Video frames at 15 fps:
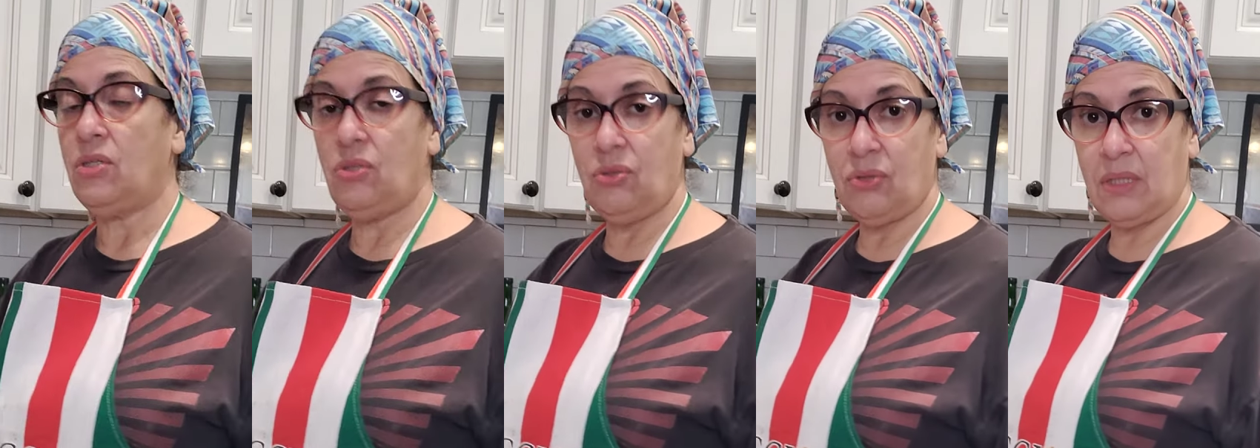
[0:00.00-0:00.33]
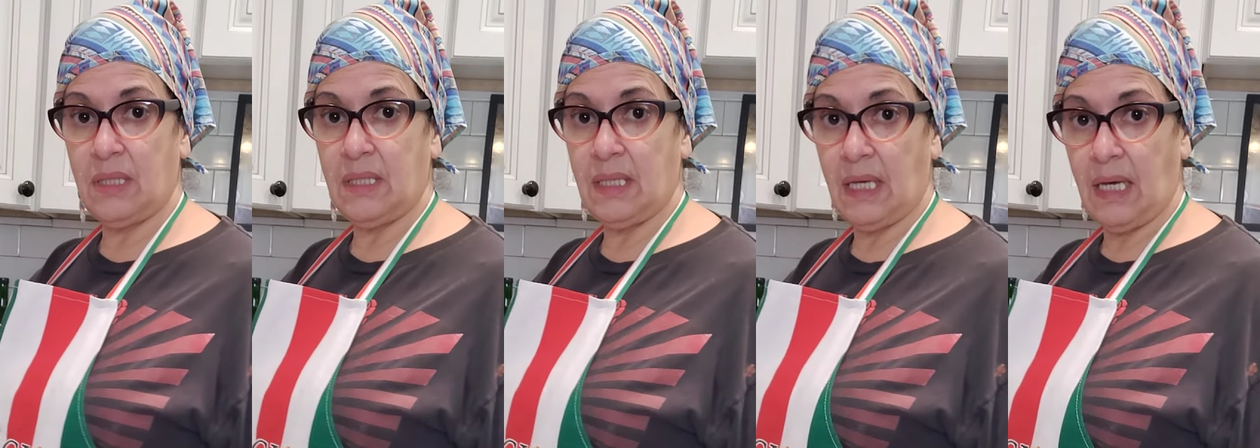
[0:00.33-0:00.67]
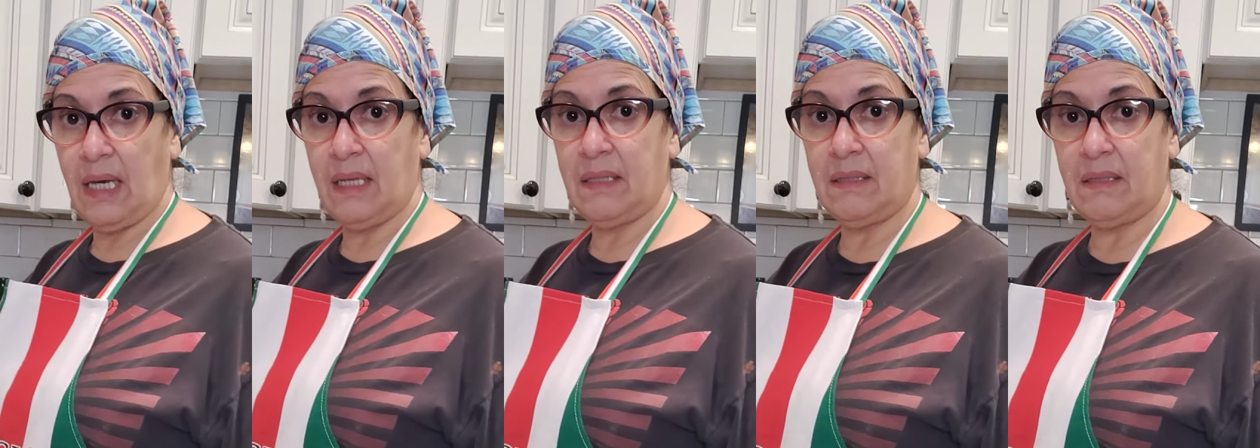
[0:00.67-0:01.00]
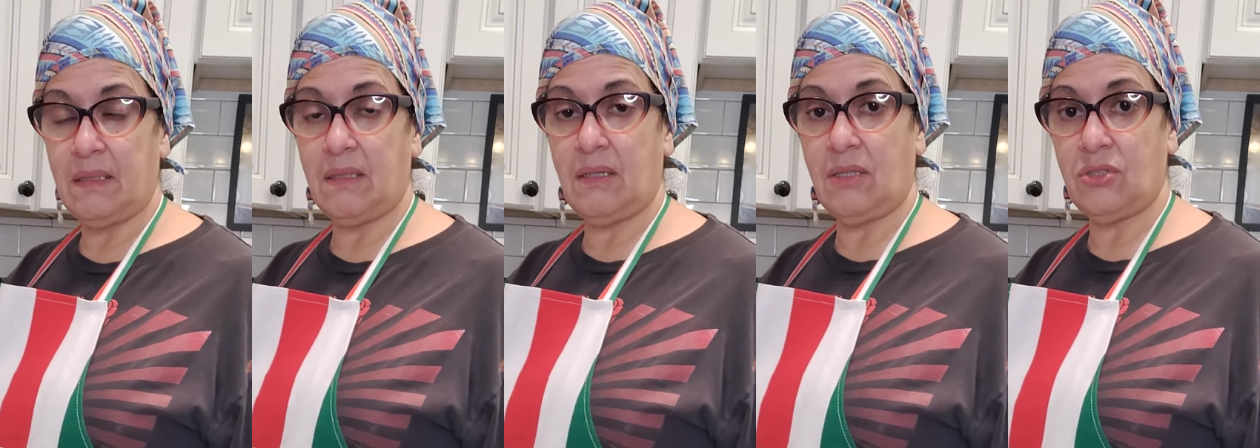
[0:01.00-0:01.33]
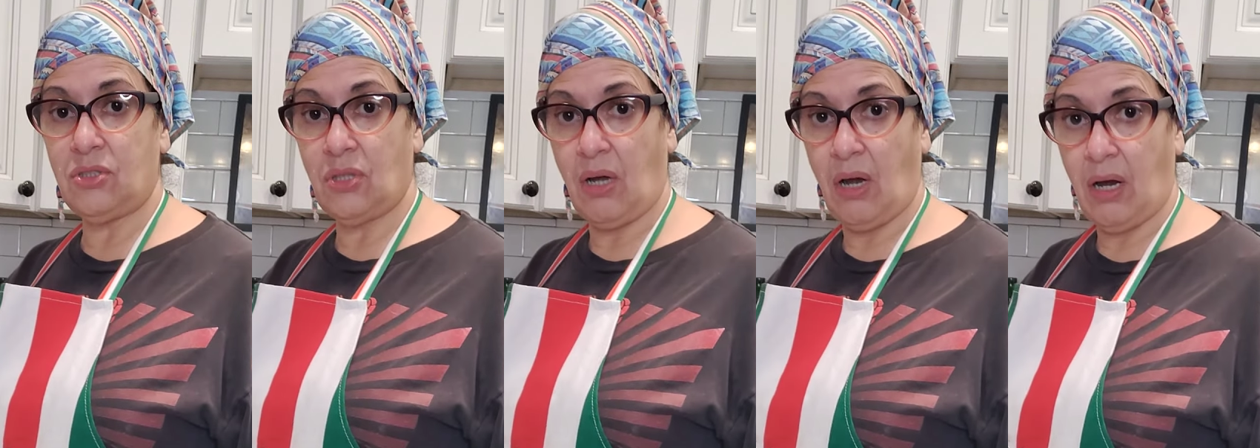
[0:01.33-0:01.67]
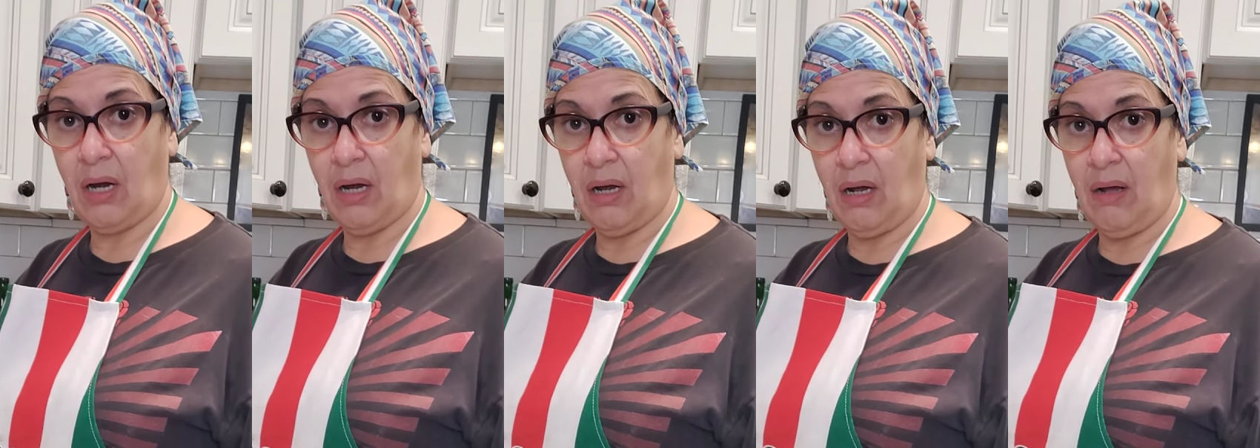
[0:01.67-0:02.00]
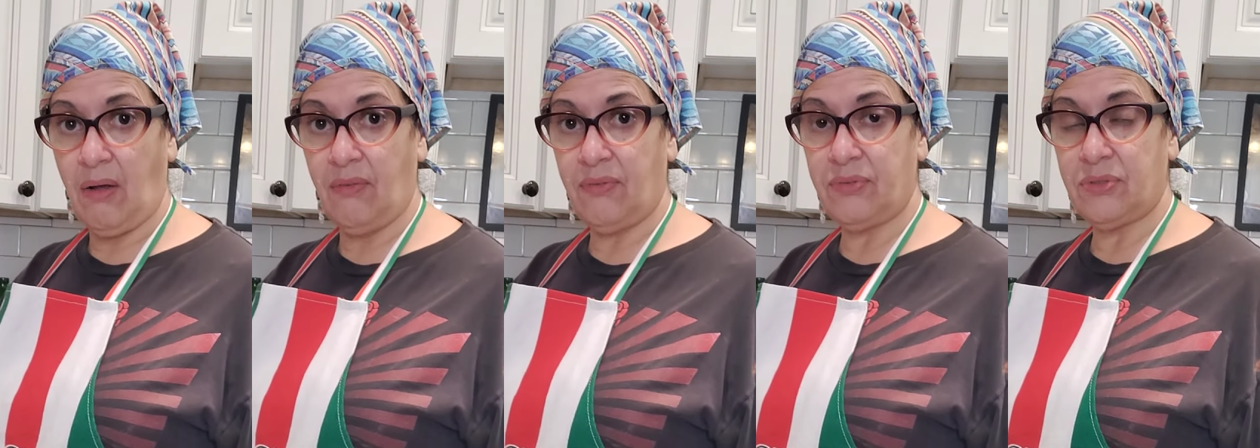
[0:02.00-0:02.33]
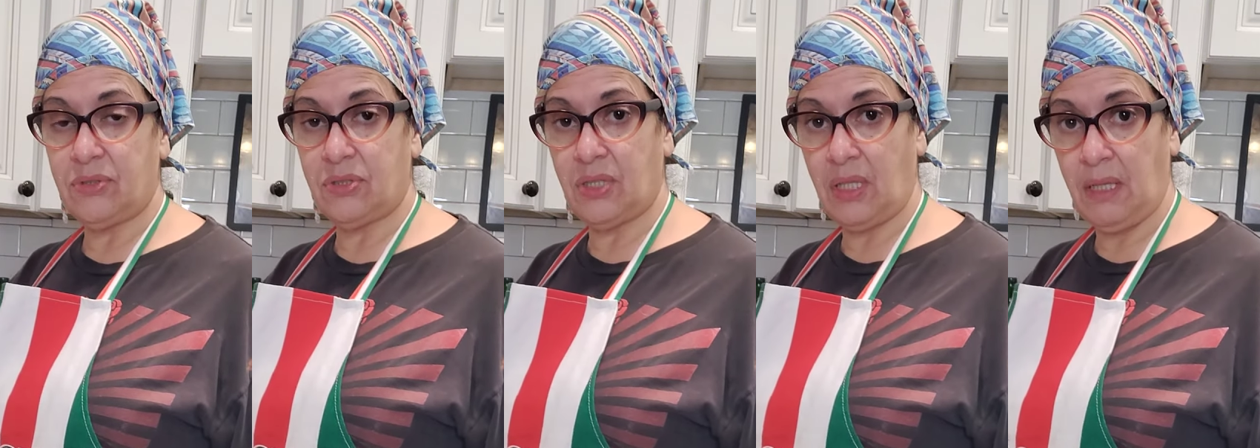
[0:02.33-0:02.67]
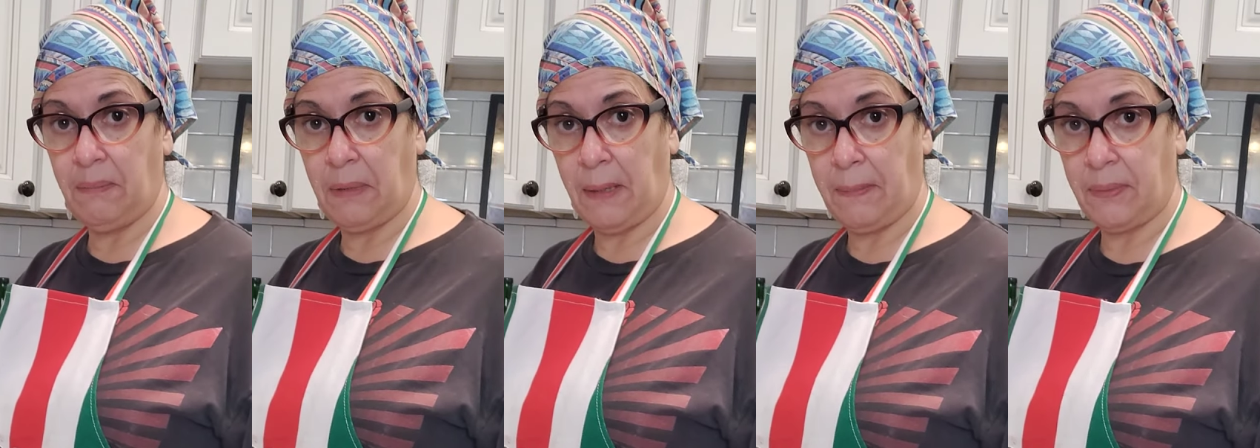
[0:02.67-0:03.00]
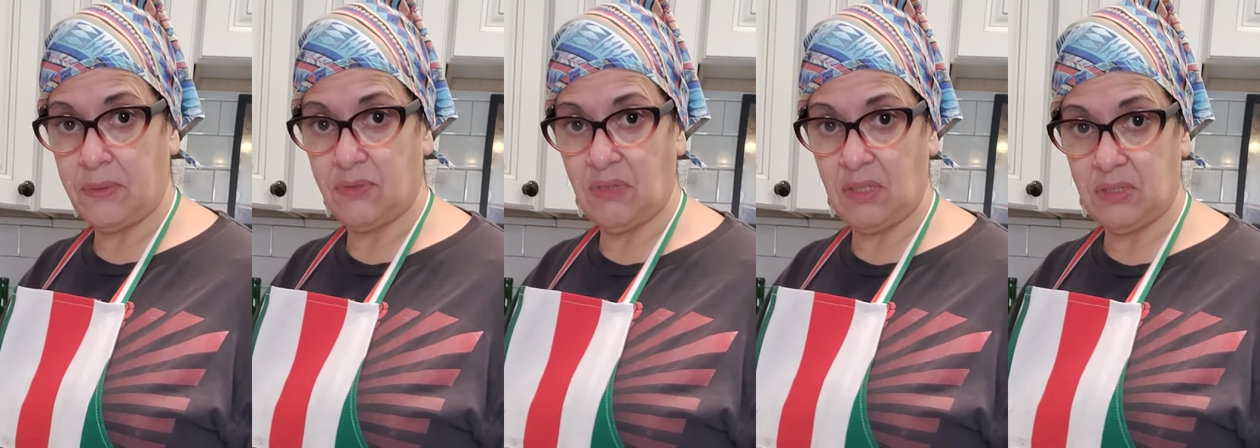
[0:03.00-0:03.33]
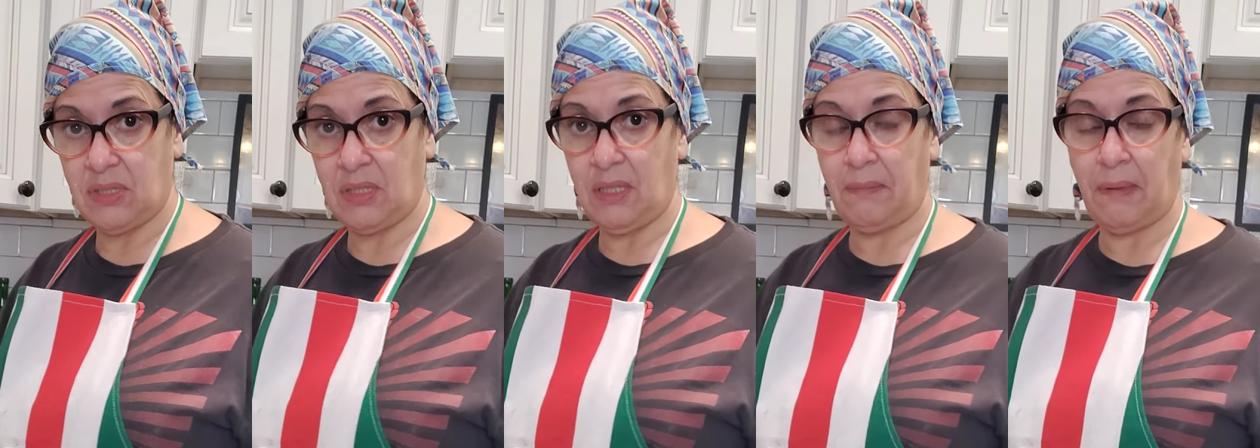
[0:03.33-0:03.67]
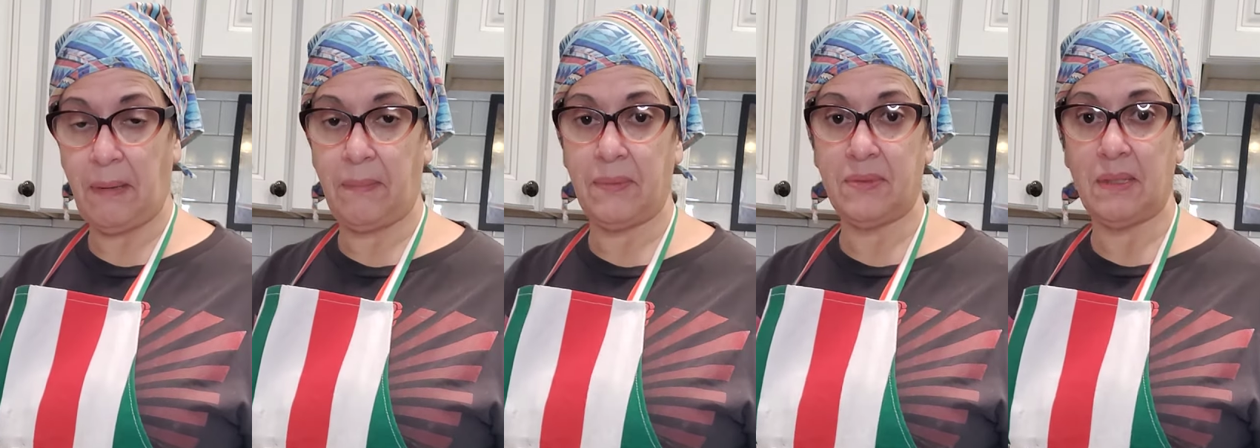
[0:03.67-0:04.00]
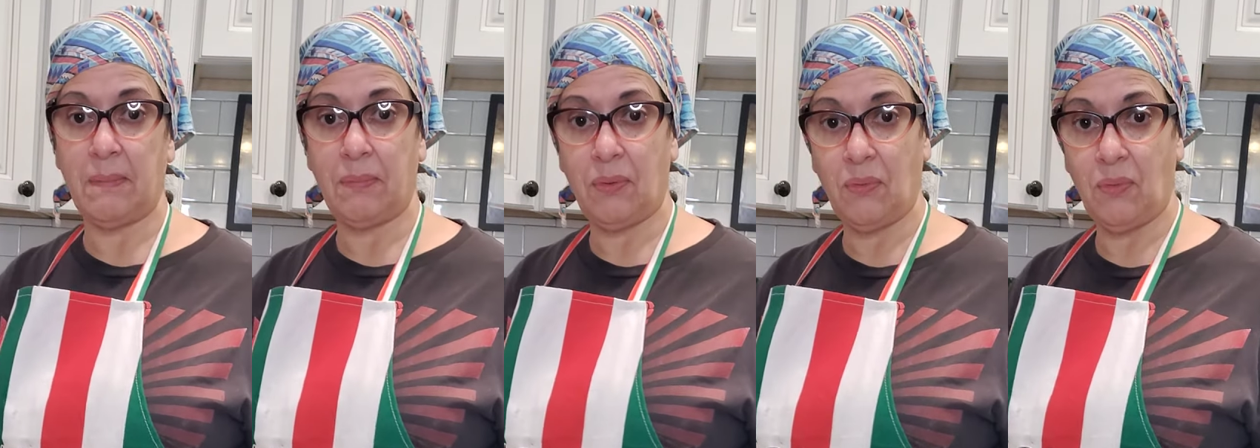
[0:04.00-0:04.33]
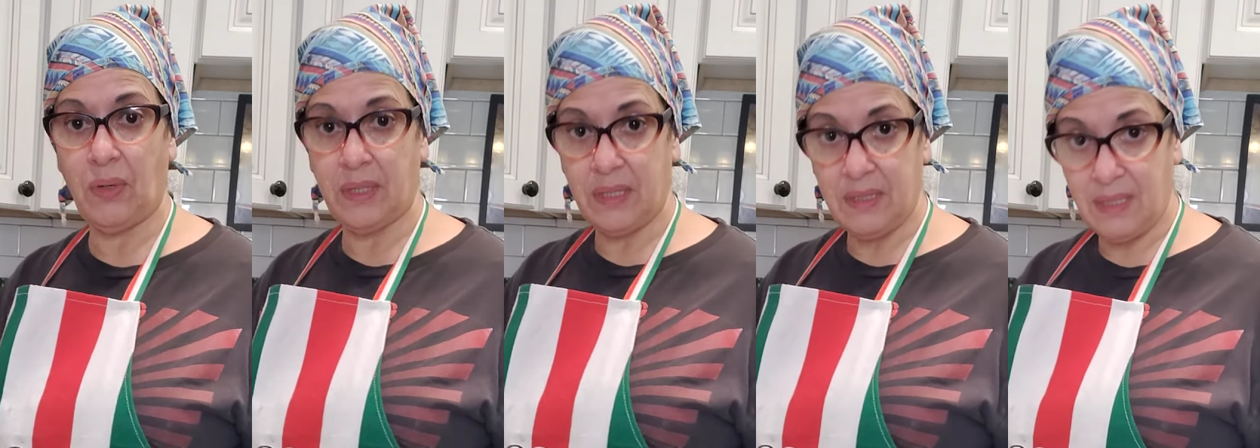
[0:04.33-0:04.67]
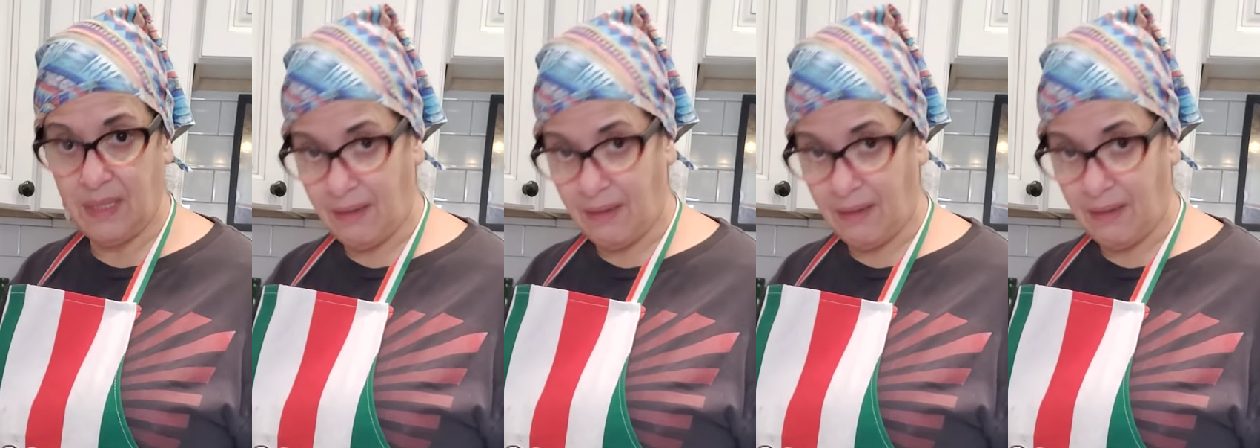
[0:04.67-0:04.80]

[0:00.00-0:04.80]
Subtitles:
you can get a jar of chili peppers, red chili peppers, and put 1 in